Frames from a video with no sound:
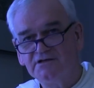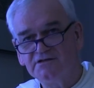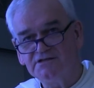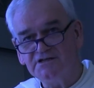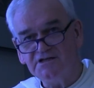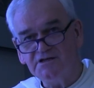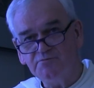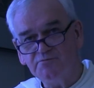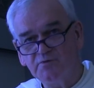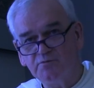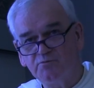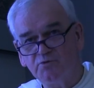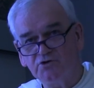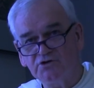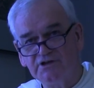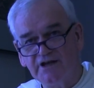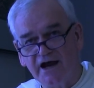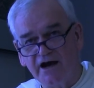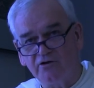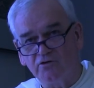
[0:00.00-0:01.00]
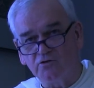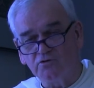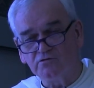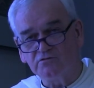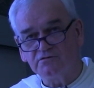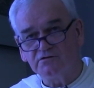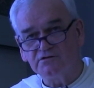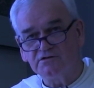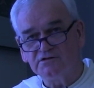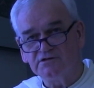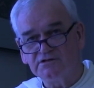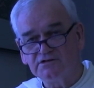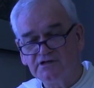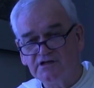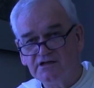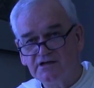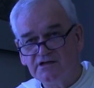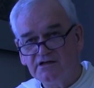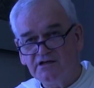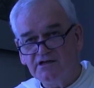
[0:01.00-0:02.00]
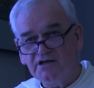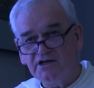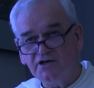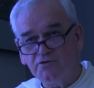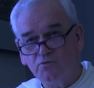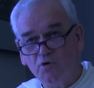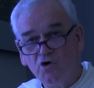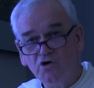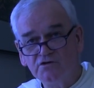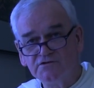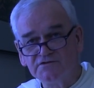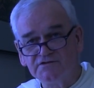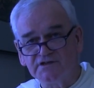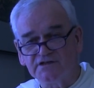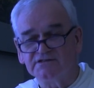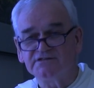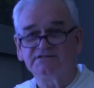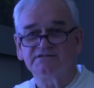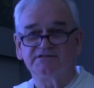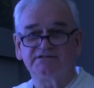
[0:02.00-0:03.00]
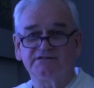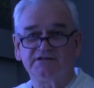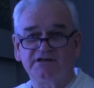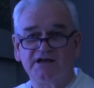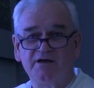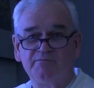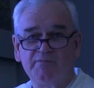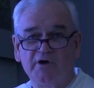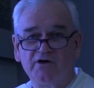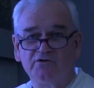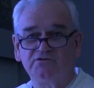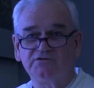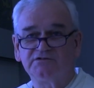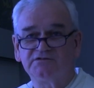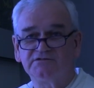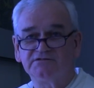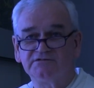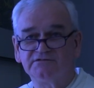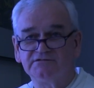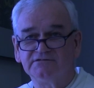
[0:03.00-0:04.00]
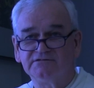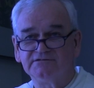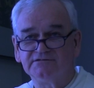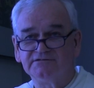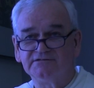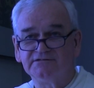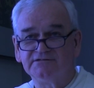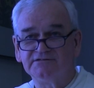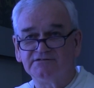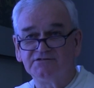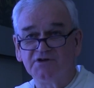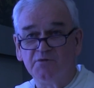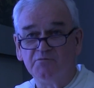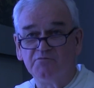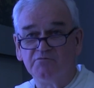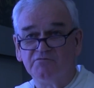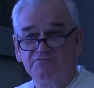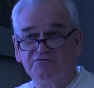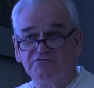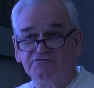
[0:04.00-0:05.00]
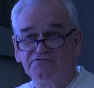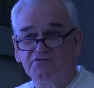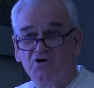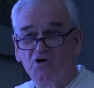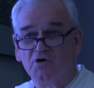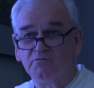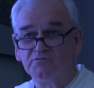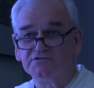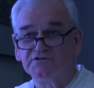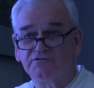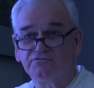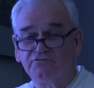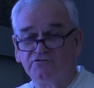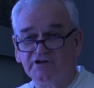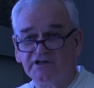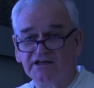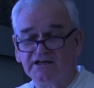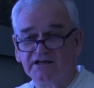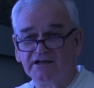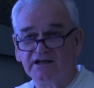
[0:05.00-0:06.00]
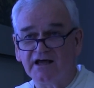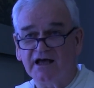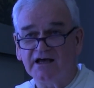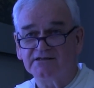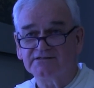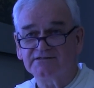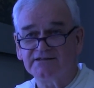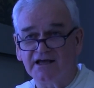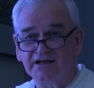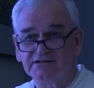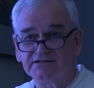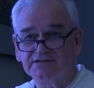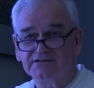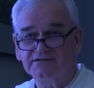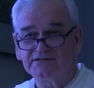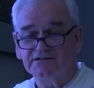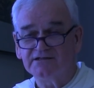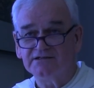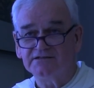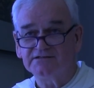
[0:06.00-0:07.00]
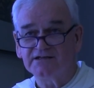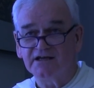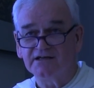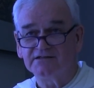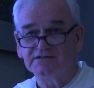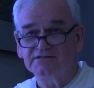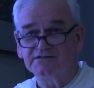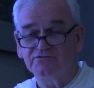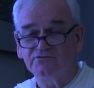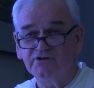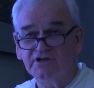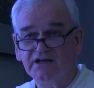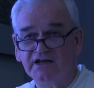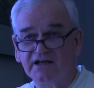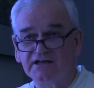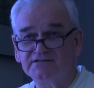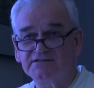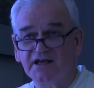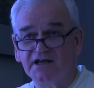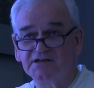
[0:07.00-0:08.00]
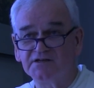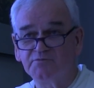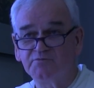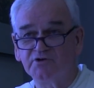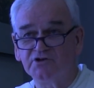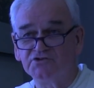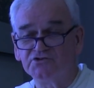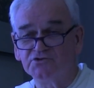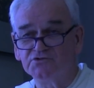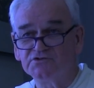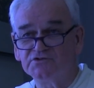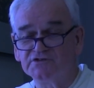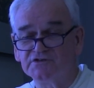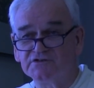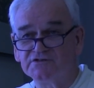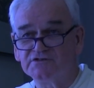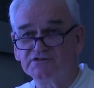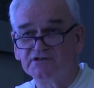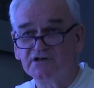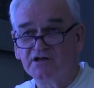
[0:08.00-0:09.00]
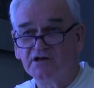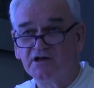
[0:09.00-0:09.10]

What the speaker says: Deep but narrow. He warns us about some forms of real assent. He says real assent produces